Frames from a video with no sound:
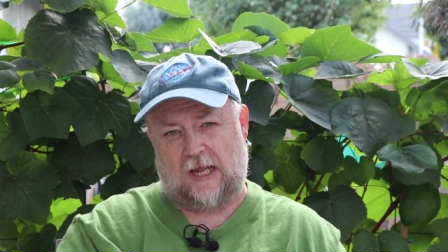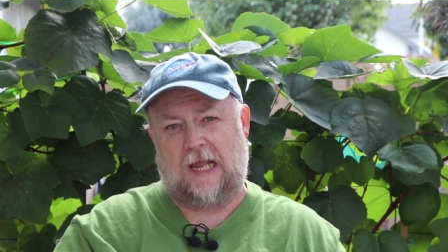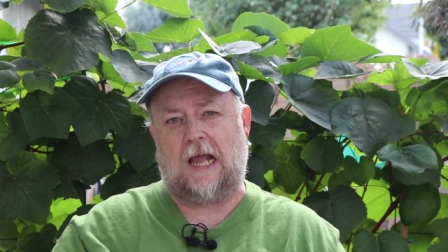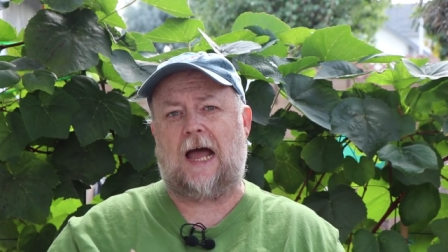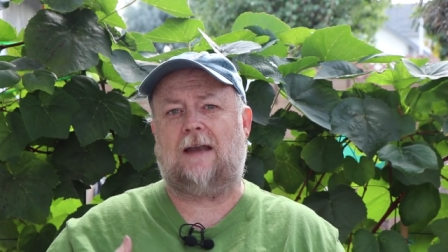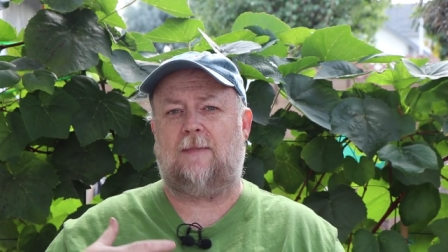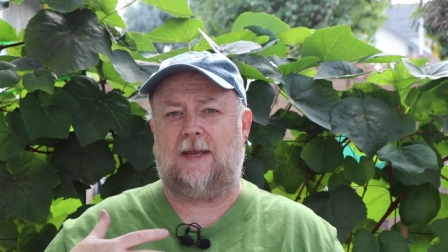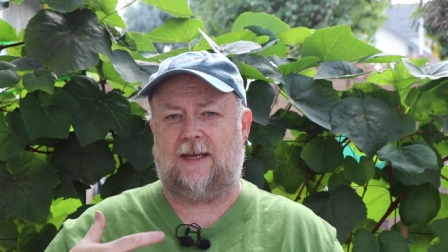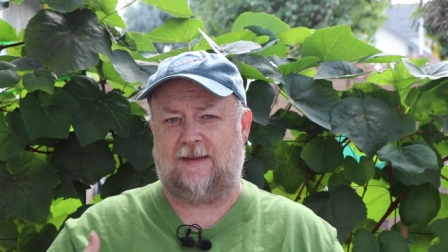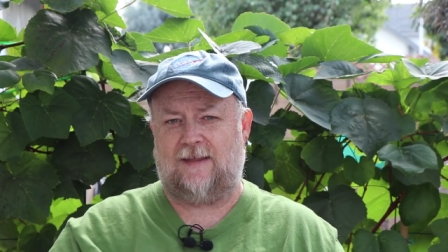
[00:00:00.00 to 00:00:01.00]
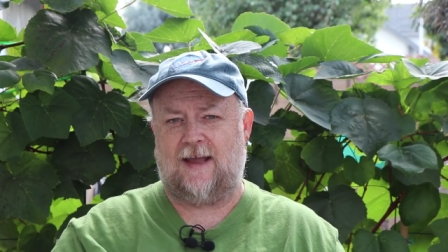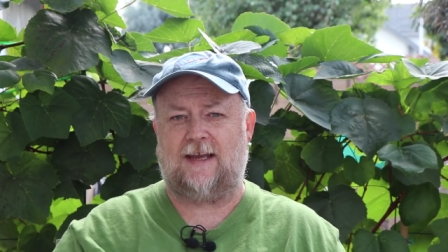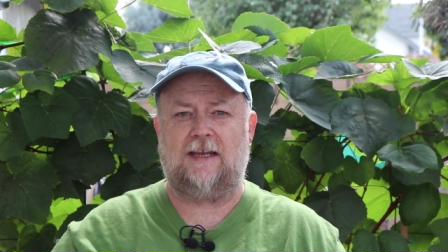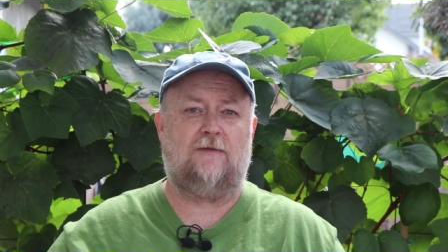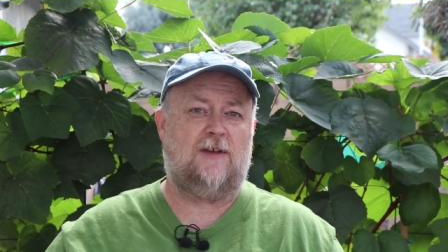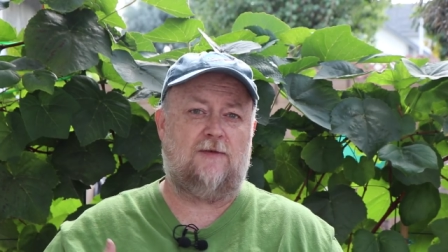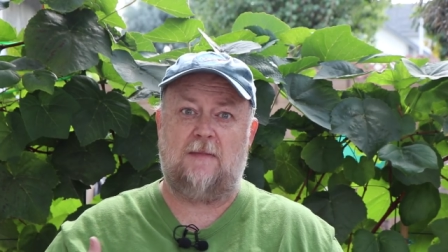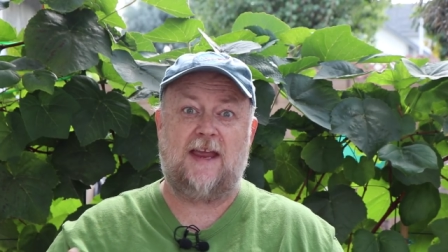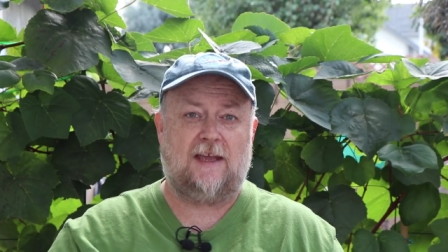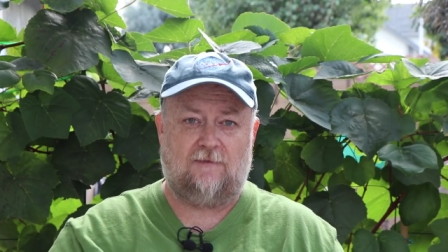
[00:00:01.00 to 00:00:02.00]
got me into the idea of even
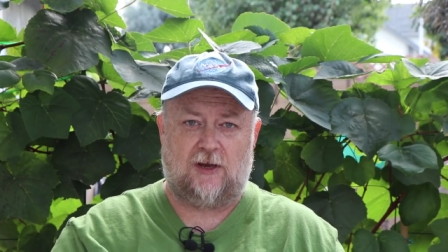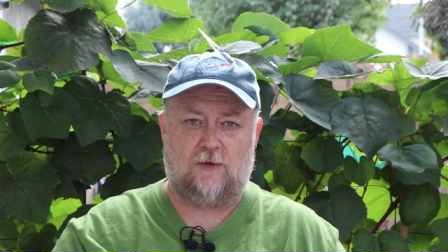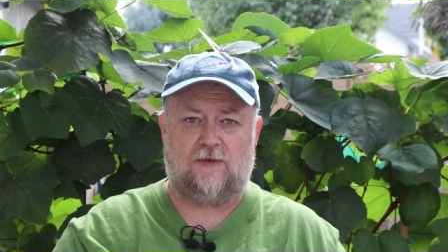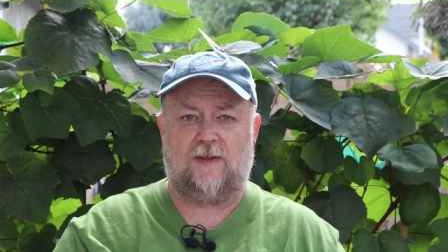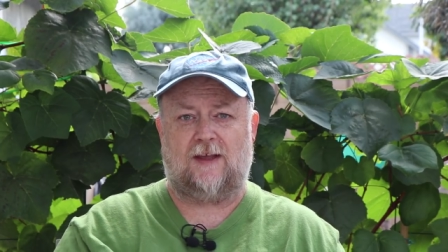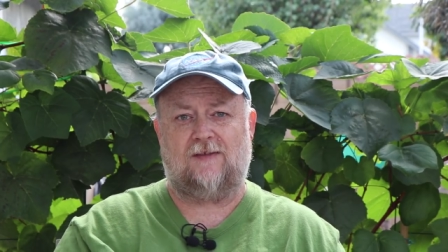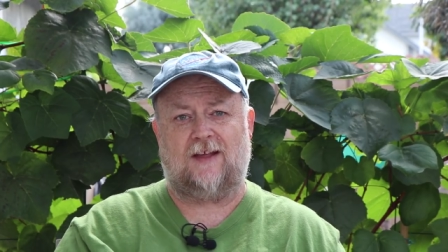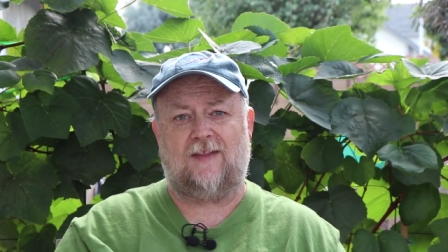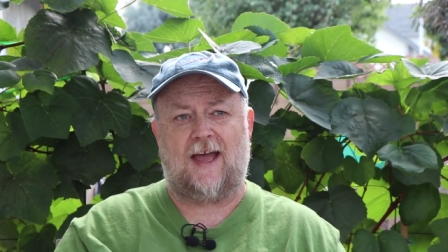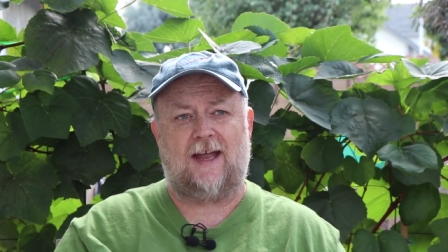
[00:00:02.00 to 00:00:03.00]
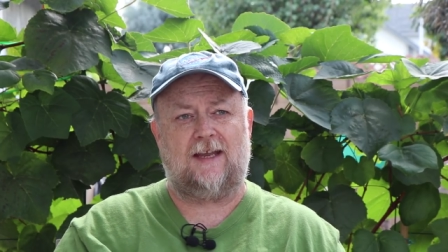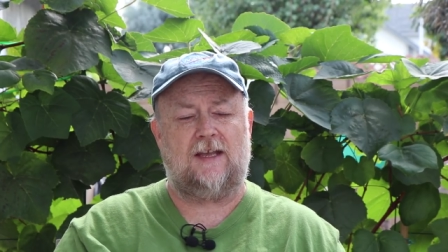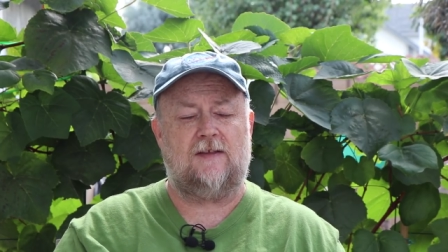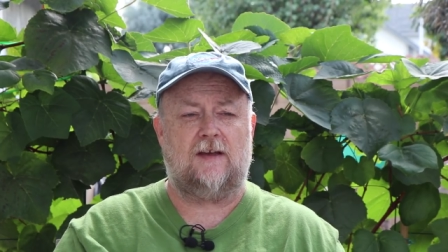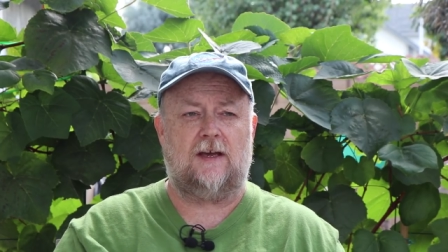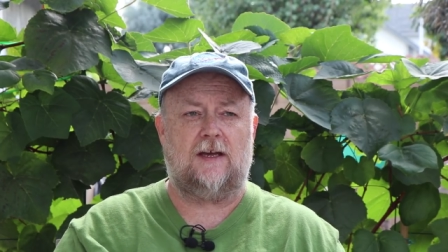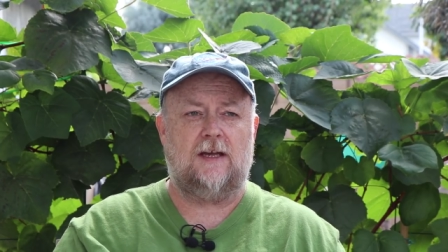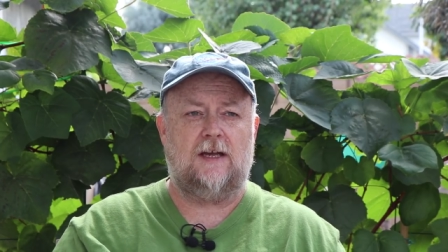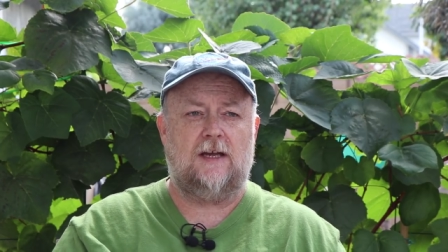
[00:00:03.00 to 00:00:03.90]
making videos and things like that is uh,